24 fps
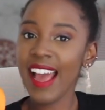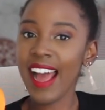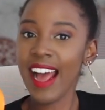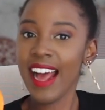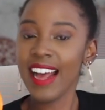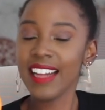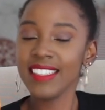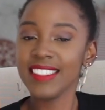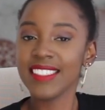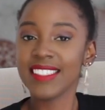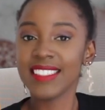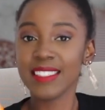
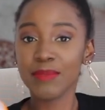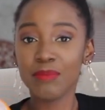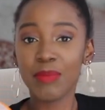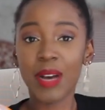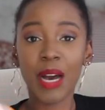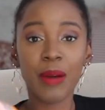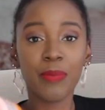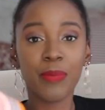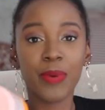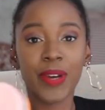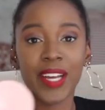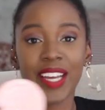and
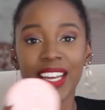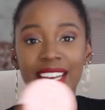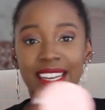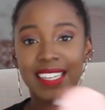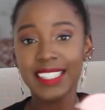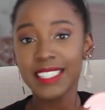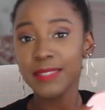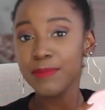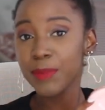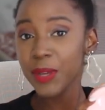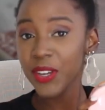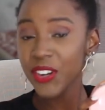Zimbabwe
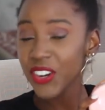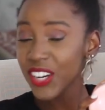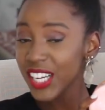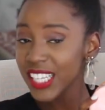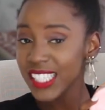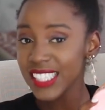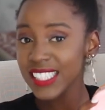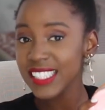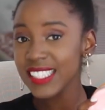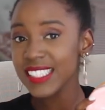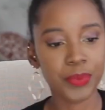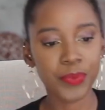
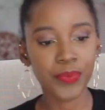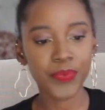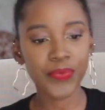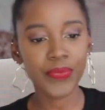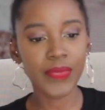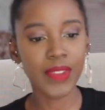experience.